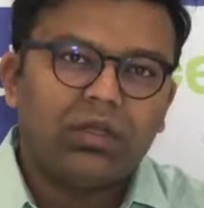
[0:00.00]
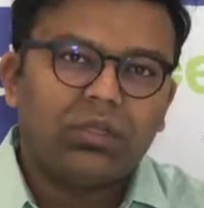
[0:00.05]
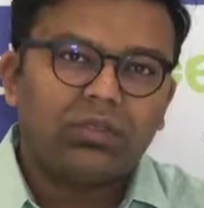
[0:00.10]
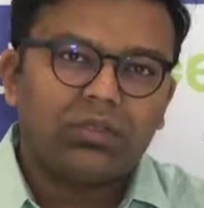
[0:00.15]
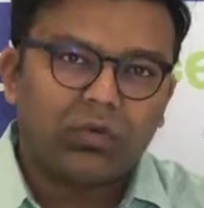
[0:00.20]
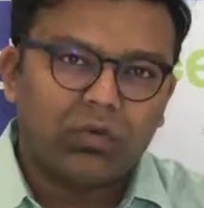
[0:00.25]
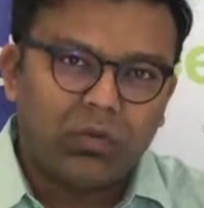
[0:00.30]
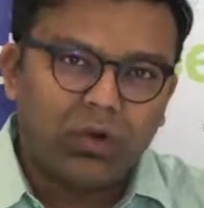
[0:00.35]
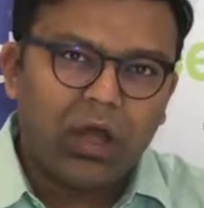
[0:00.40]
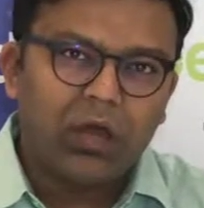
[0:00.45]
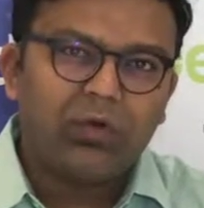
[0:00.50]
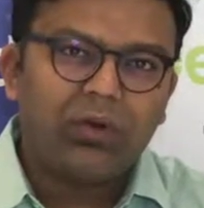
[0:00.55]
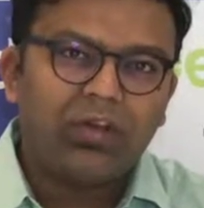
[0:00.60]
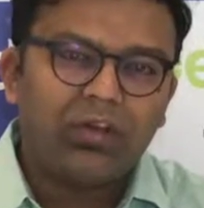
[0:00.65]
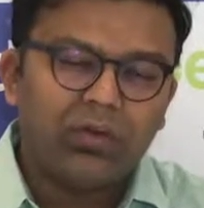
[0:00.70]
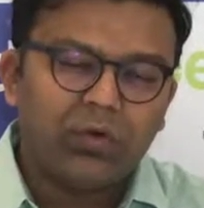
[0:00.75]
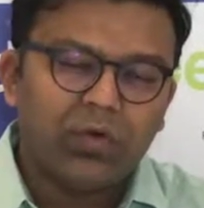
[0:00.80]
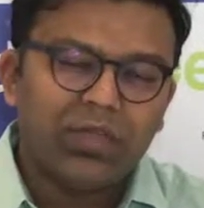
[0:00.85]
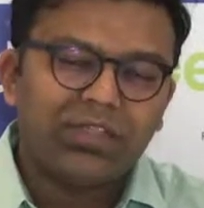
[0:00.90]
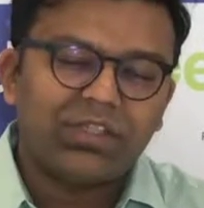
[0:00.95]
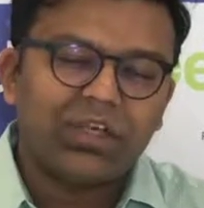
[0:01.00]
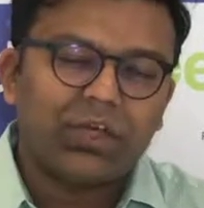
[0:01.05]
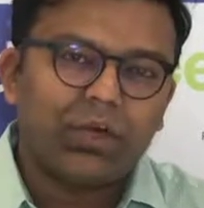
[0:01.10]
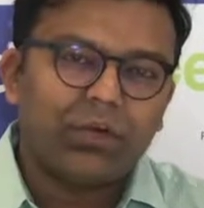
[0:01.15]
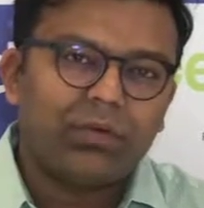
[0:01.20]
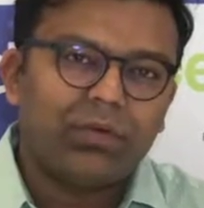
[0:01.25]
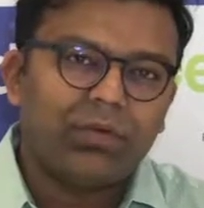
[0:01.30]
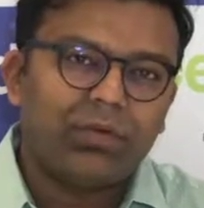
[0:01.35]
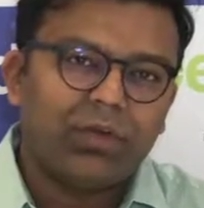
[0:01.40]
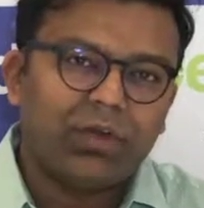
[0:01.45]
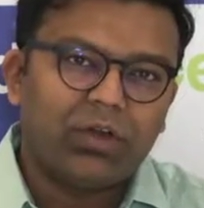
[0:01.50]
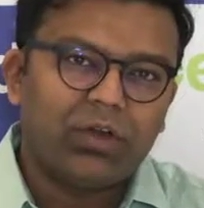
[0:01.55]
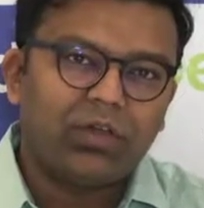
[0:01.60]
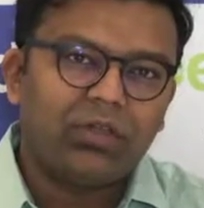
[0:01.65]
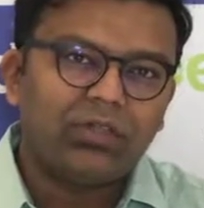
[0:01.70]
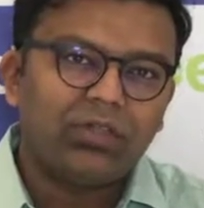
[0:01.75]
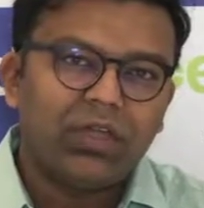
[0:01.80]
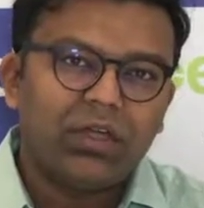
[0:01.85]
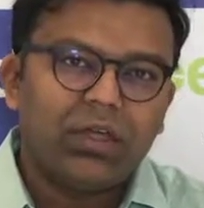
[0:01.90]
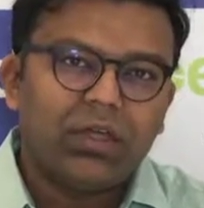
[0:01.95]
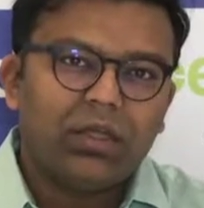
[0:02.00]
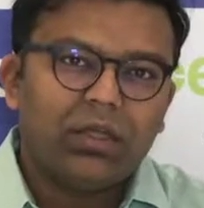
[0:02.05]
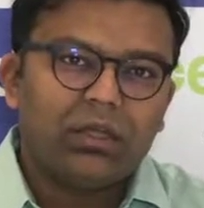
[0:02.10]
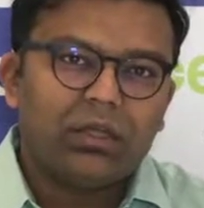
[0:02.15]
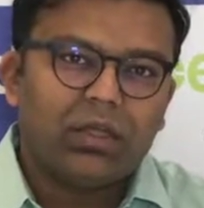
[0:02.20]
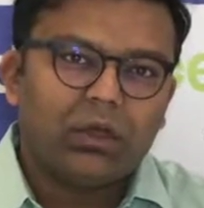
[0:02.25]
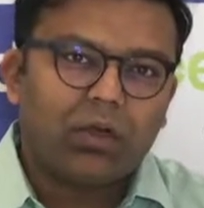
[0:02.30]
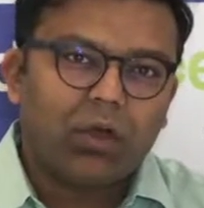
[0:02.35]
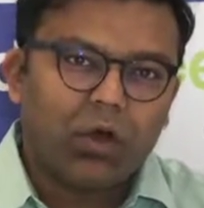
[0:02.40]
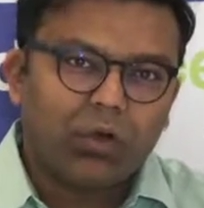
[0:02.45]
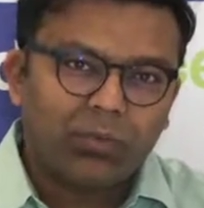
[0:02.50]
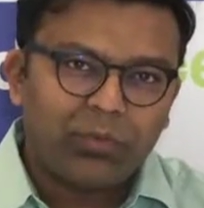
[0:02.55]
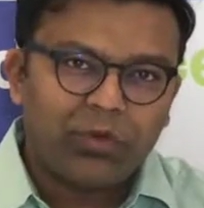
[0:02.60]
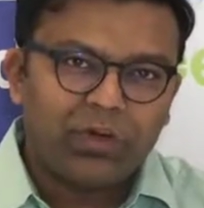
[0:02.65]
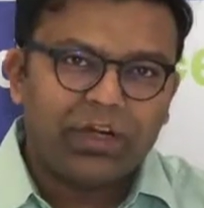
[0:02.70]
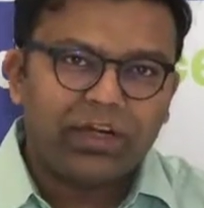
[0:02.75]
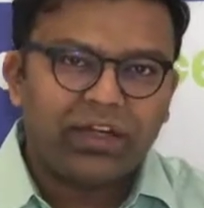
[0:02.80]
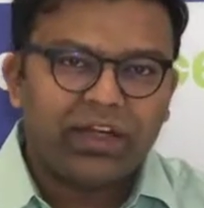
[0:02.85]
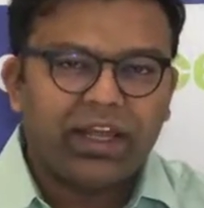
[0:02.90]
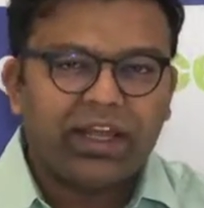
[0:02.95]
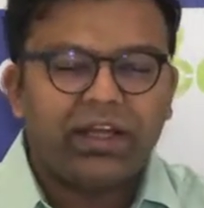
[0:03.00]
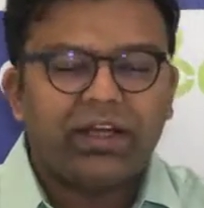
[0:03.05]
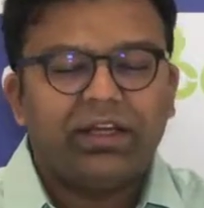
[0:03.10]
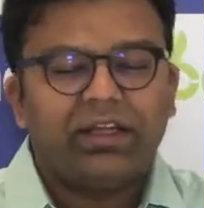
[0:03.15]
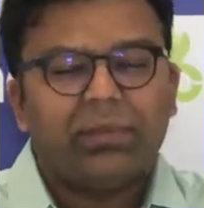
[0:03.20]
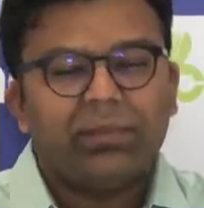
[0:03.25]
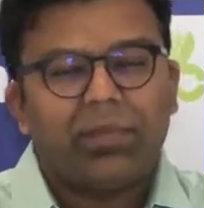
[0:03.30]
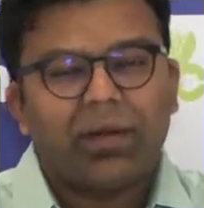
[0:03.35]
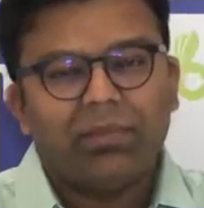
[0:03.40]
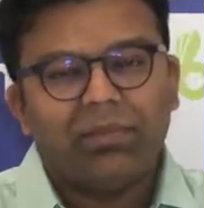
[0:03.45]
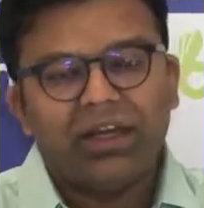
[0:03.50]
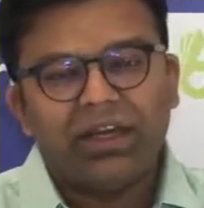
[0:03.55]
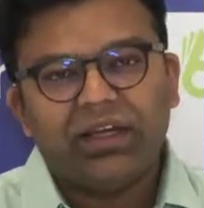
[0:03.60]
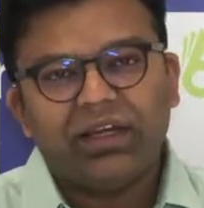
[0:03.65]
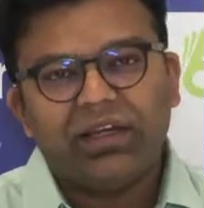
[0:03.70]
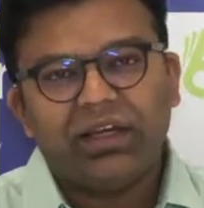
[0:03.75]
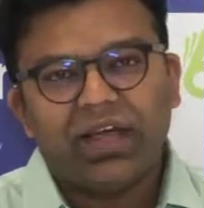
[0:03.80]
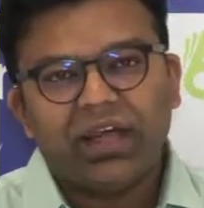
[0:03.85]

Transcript: slowdown in US economy, because the corporate debt, the public